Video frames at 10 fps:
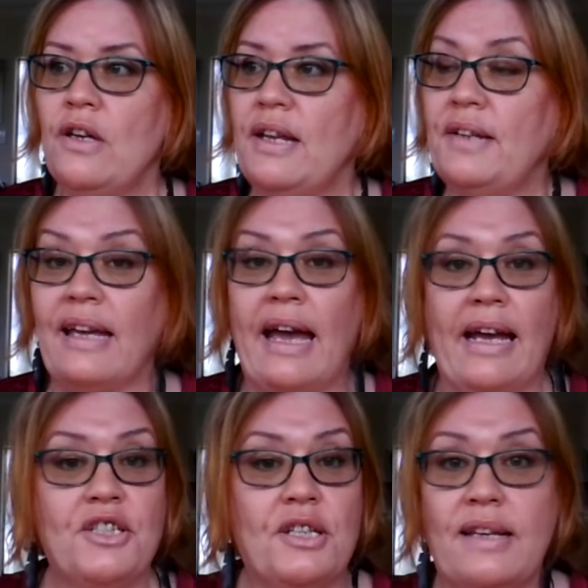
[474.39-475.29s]

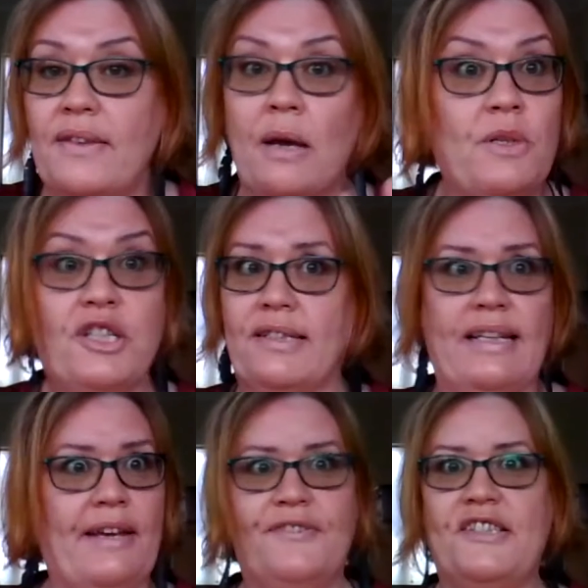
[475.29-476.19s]
indications, and they were just
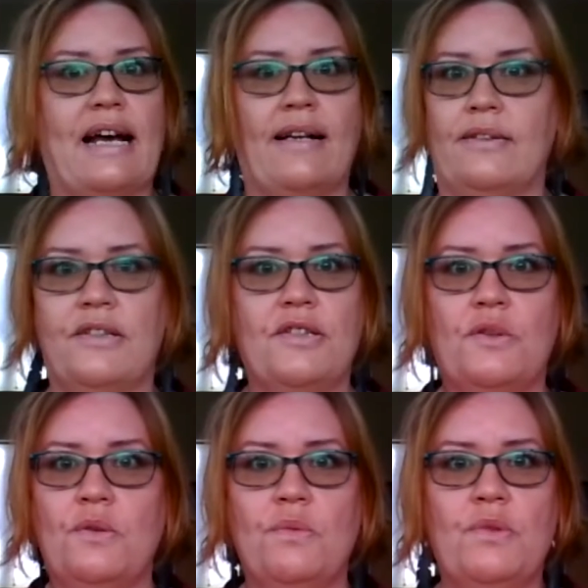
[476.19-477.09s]
left stunned.
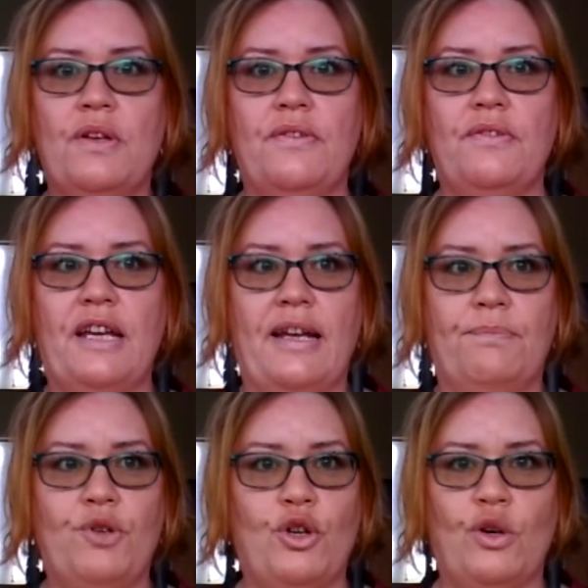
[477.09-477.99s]
Their
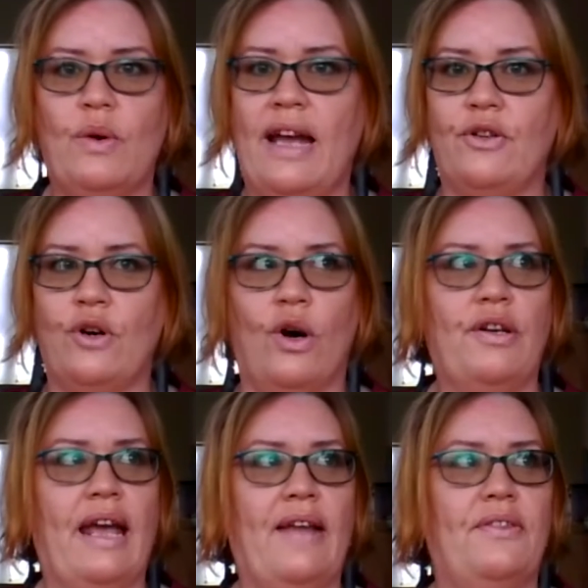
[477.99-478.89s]
girl had gone
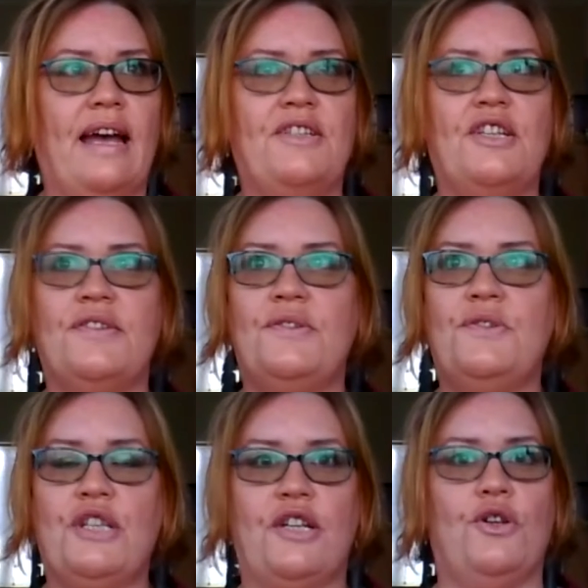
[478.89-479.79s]
and they just
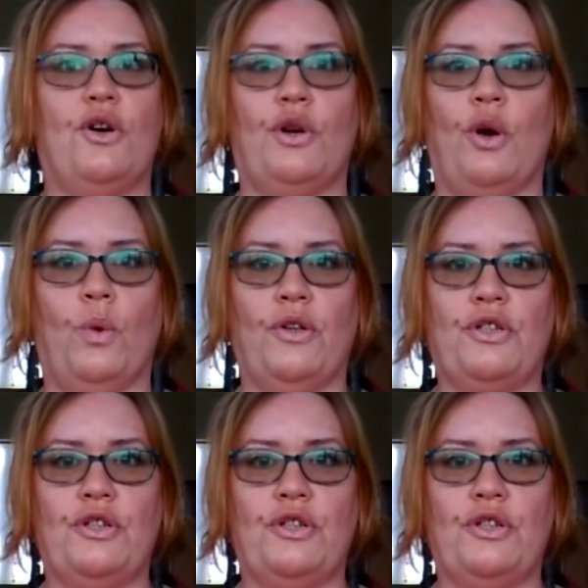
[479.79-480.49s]
did not know what